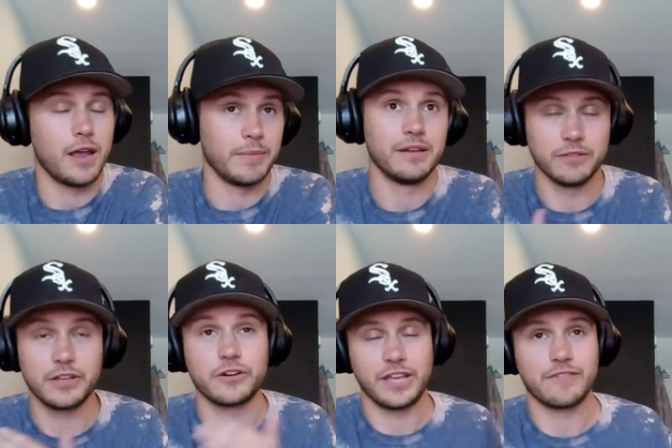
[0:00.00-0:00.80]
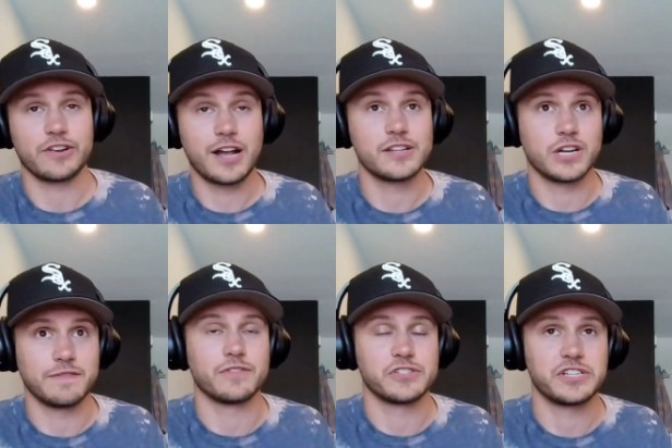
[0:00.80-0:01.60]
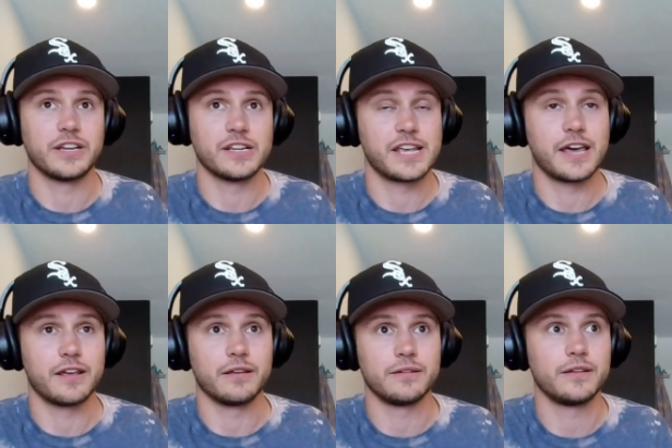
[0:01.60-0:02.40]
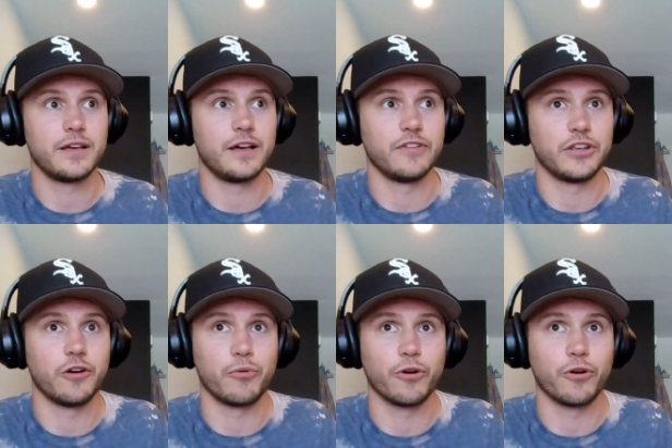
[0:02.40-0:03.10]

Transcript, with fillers: I mean, literally every concert I've ever seen has had a, a video